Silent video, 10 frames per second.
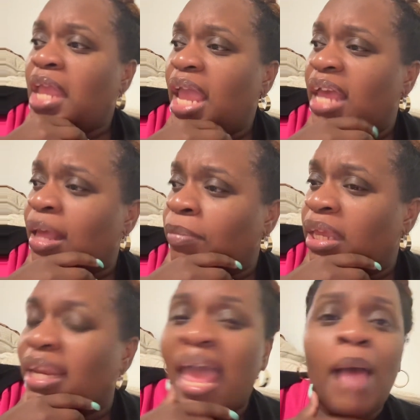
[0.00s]
And I
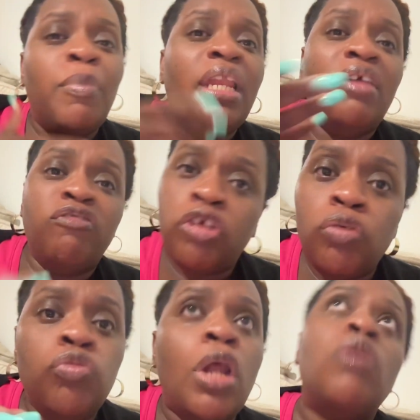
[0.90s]
mean, how many of
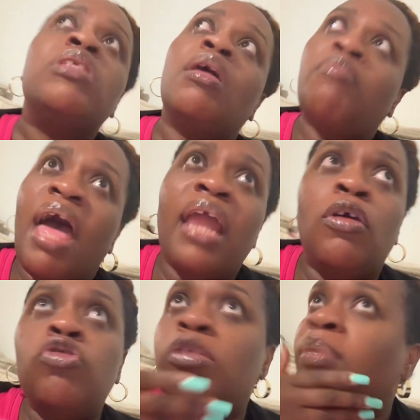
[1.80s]
you know somebody
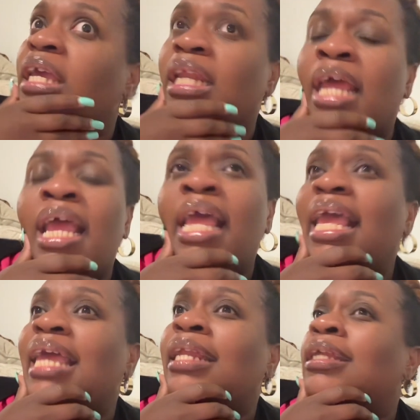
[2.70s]
who's been
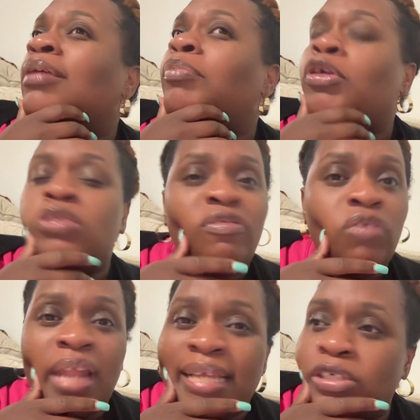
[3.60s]
in an abusive
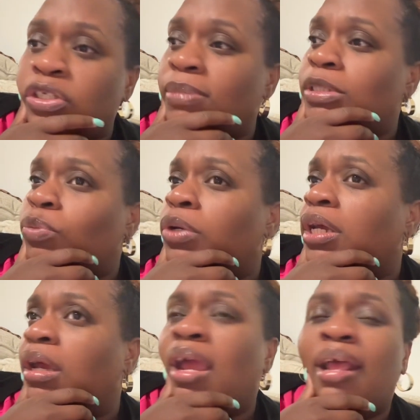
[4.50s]
relationship to
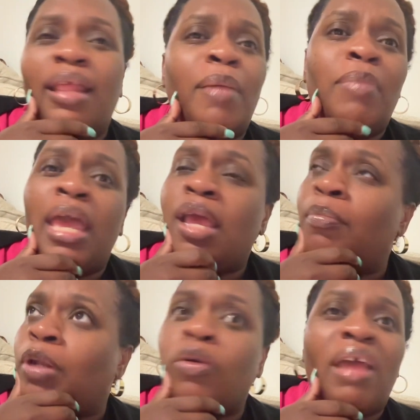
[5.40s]
where a man
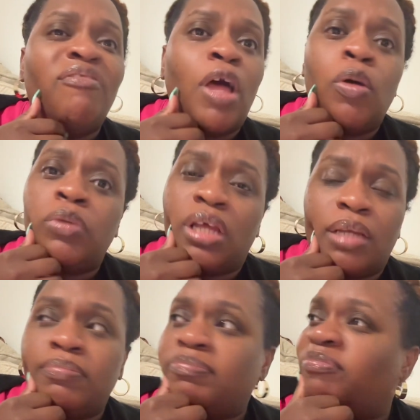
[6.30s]
blow their phone
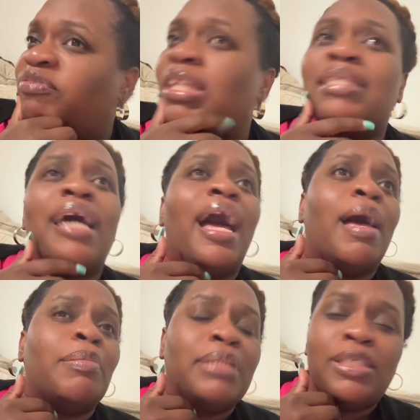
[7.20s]
up 50
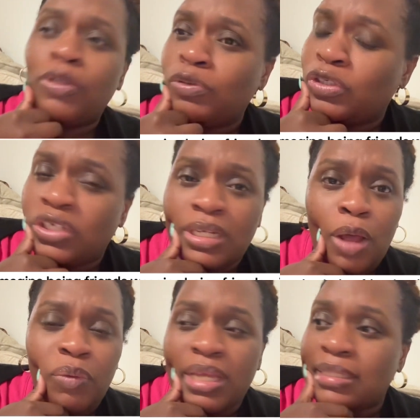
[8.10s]
times? As soon as she
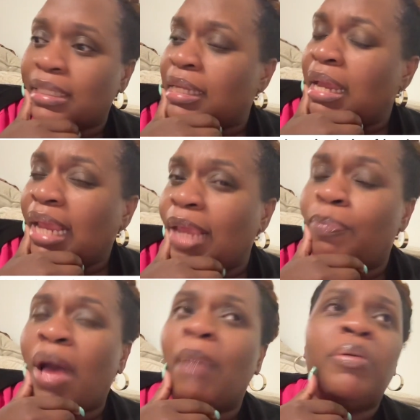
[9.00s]
don't answer, he
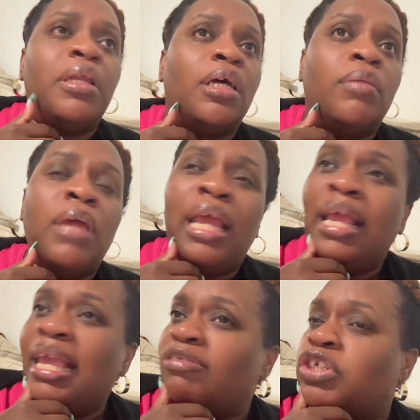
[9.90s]
popping up.
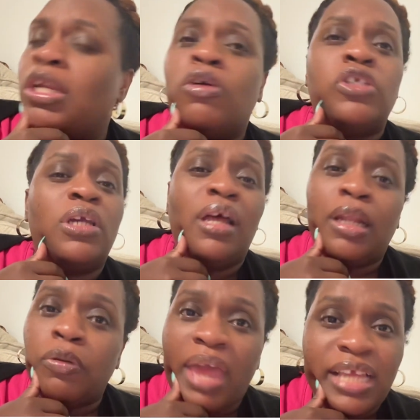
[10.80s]
If she don't share her
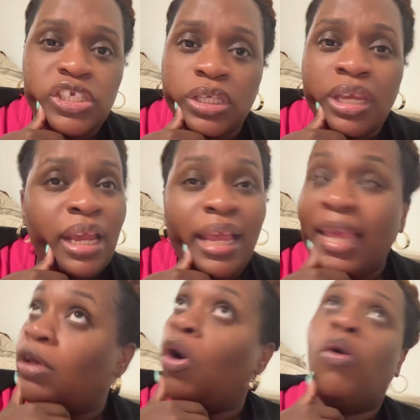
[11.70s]
location,
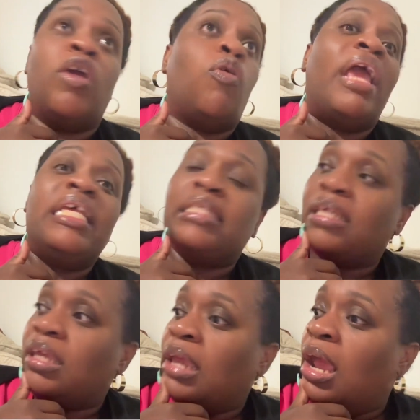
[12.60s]
he going
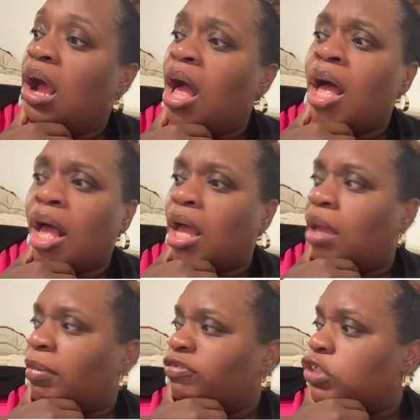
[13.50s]
crazy.
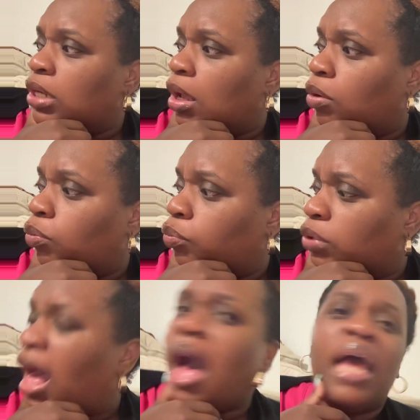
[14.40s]
If she don't
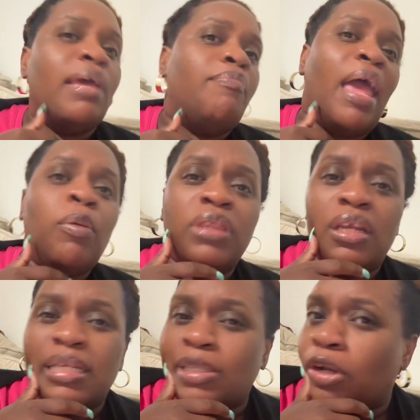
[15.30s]
call him back
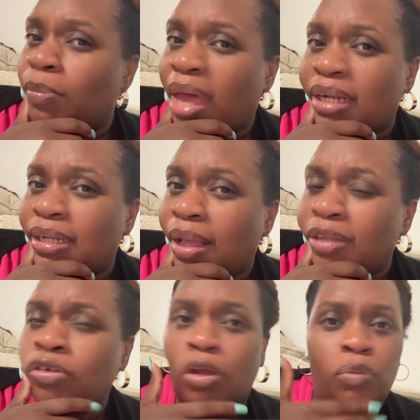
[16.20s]
within a certain amount
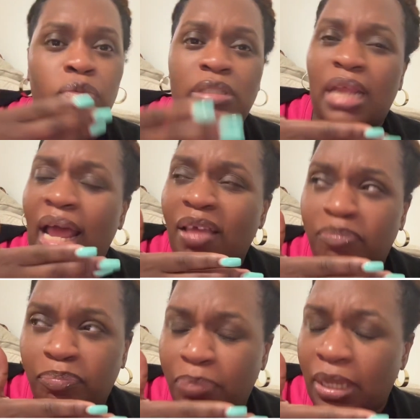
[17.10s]
of time,
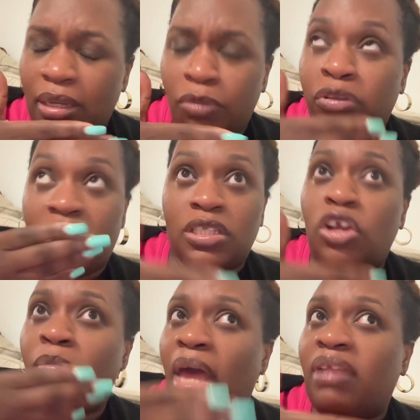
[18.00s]
within a
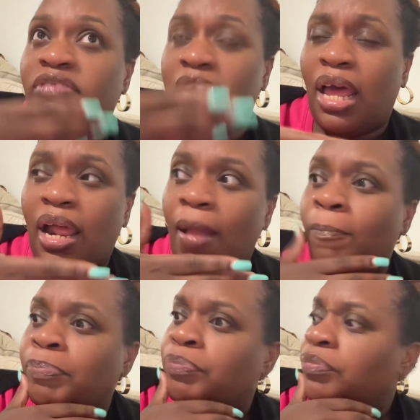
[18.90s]
certain amount of time,
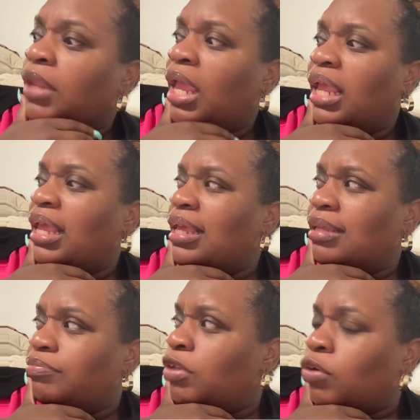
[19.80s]

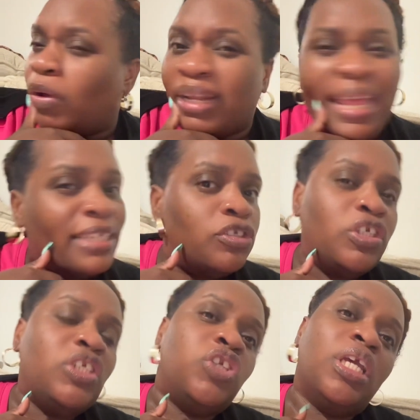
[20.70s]
he, alleged
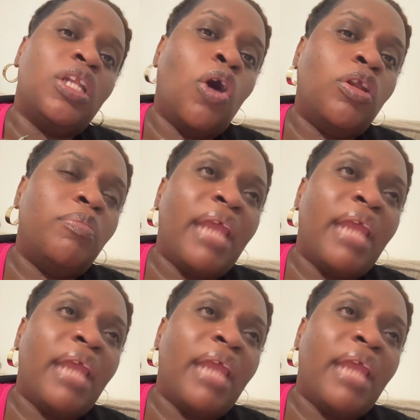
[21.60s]
she cheating on him.